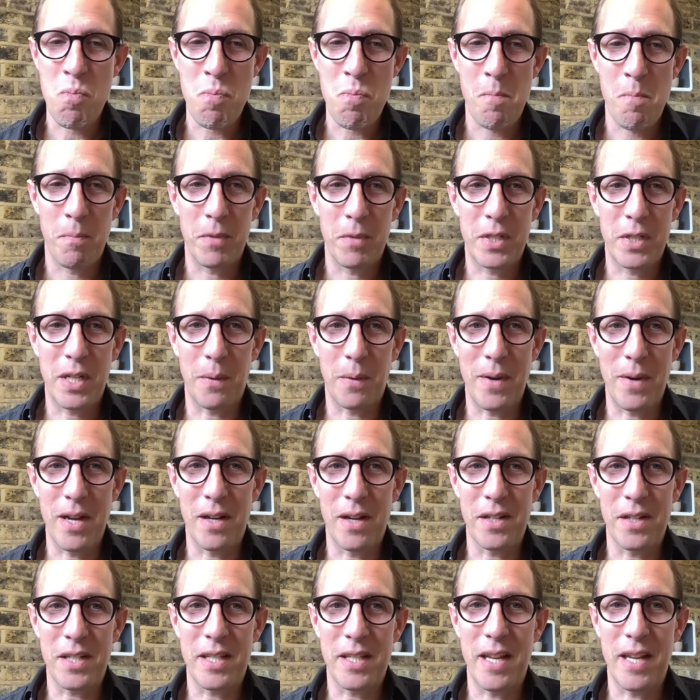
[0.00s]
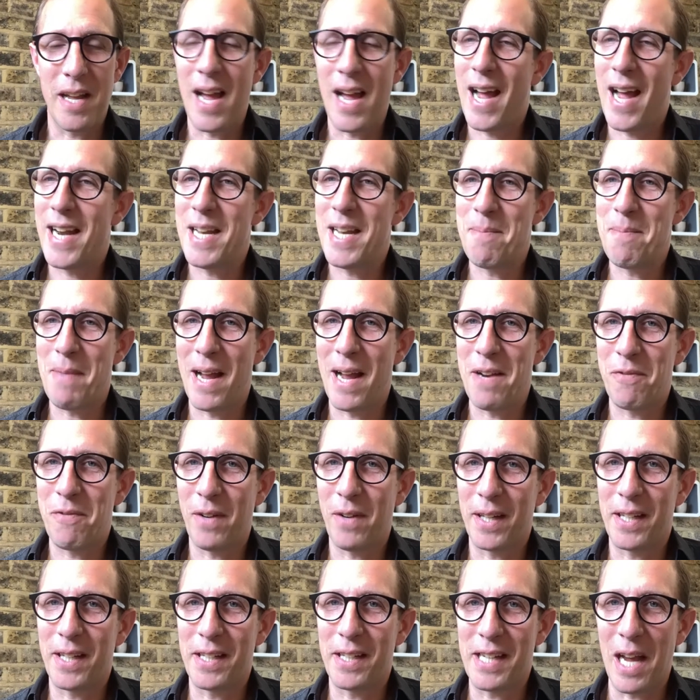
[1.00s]
So I asked the handyman if
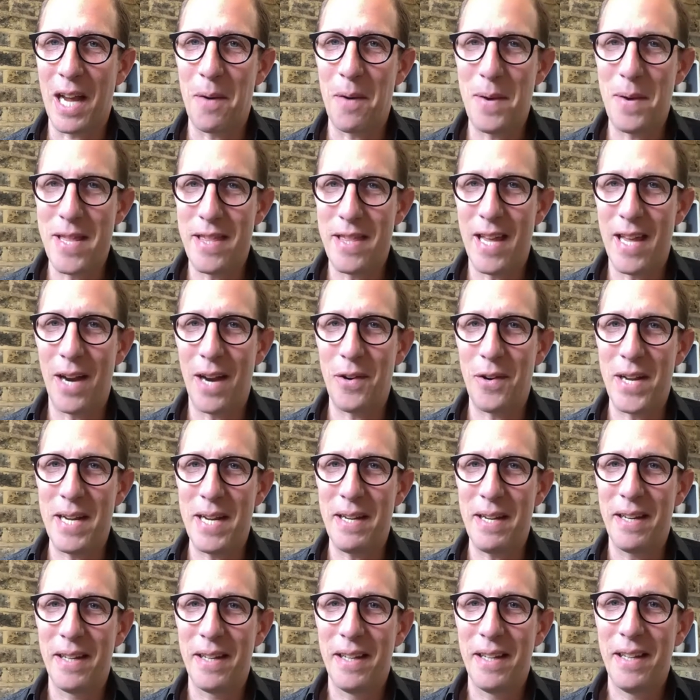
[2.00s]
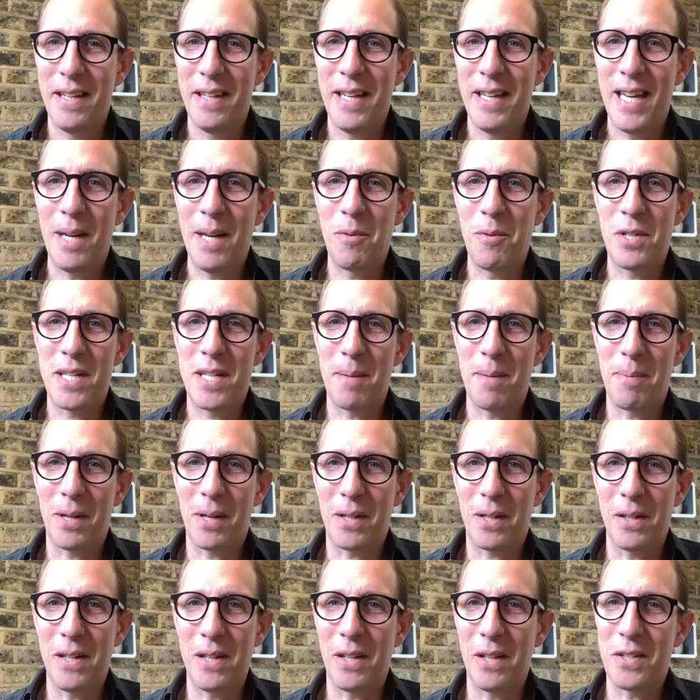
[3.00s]
I could go in there. And he was
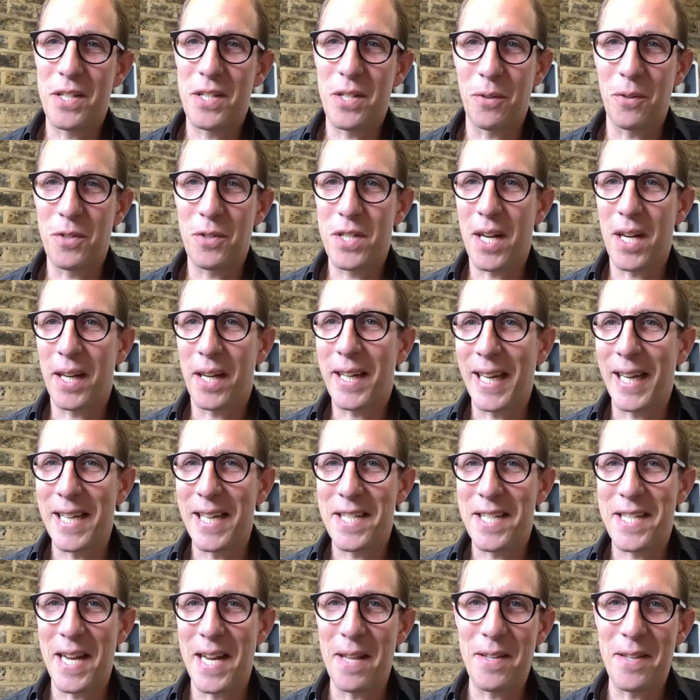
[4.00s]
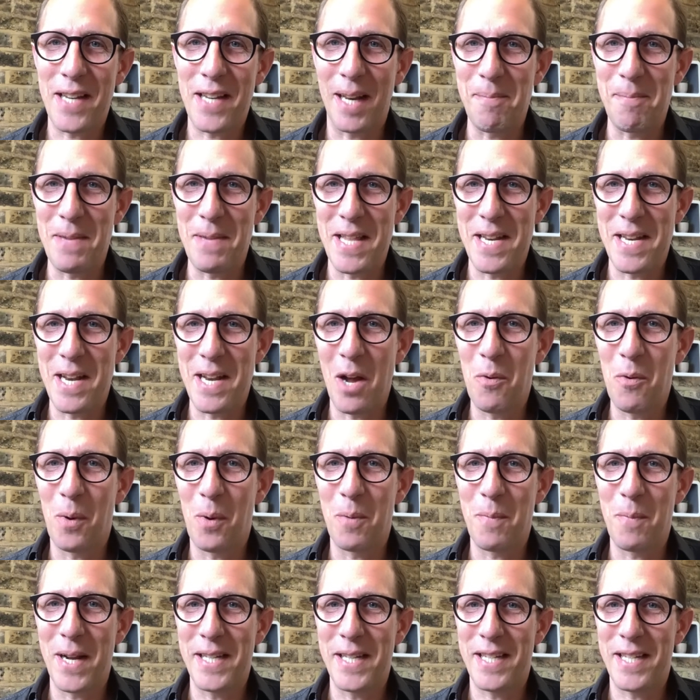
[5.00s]
typically sort of sucking his teeth, telling me that no
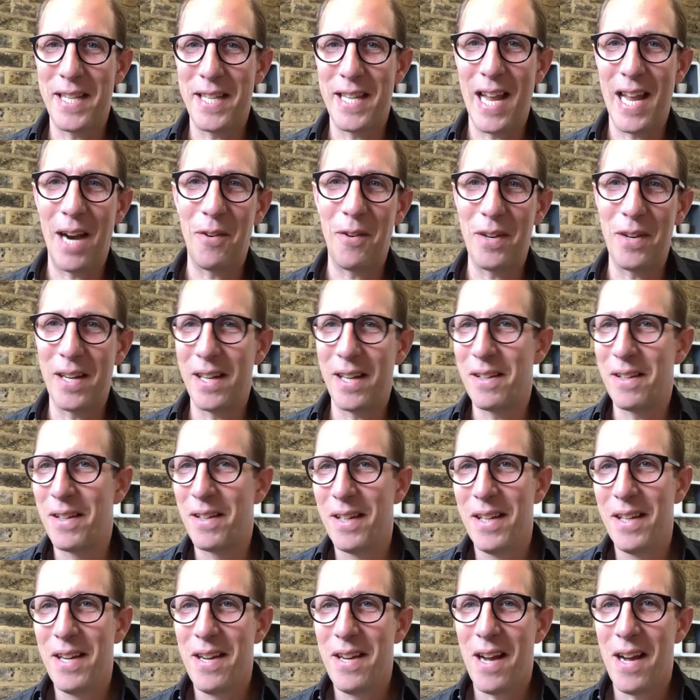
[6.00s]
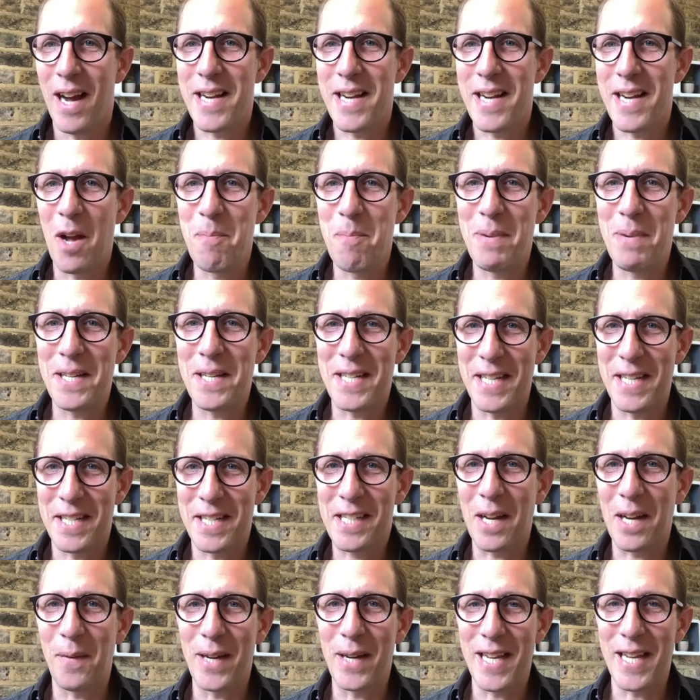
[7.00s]
one went in there and that I had no business
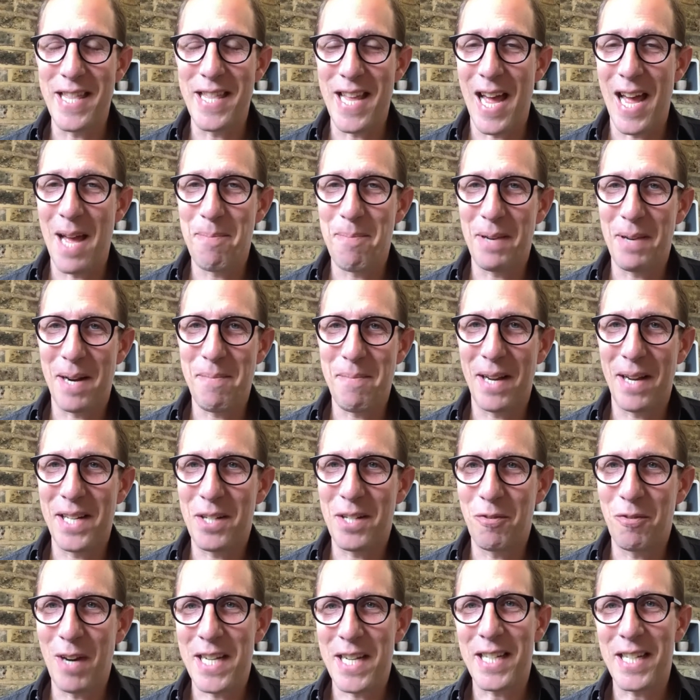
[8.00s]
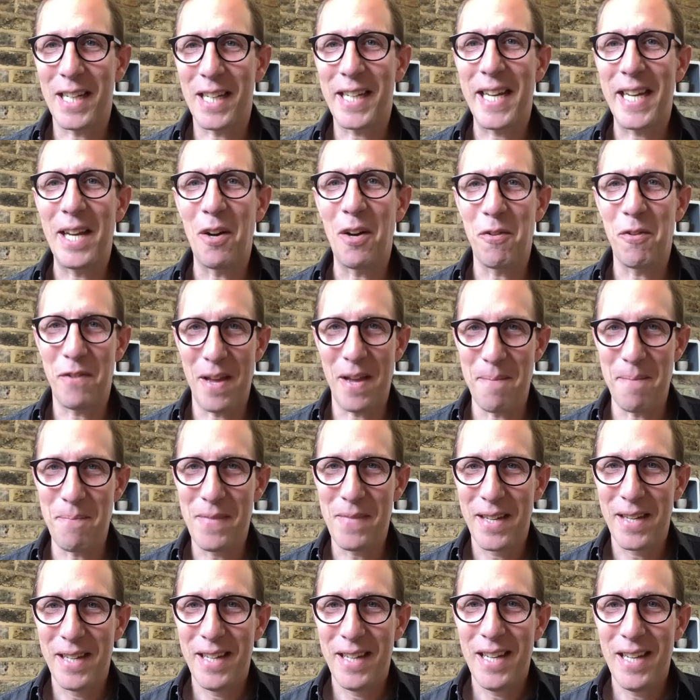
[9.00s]
going in there. But I managed to wrestle a key off him
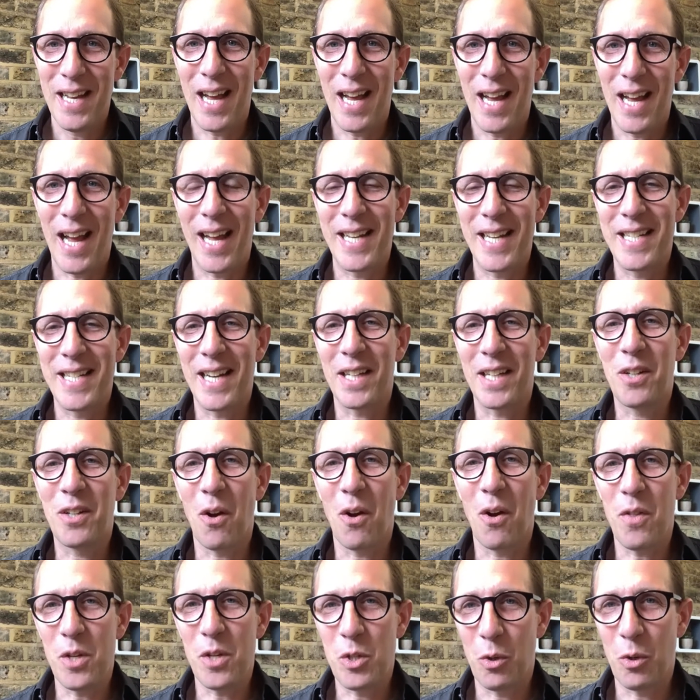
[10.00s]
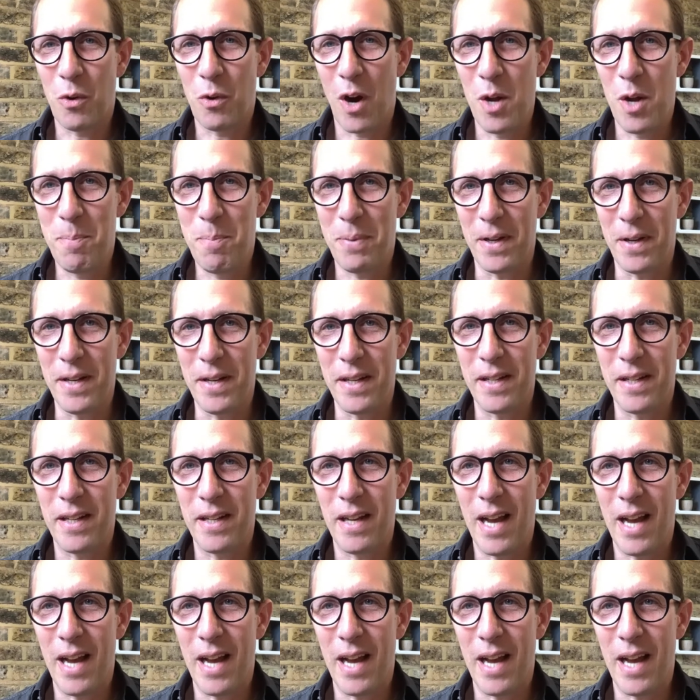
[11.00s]
and got the door open.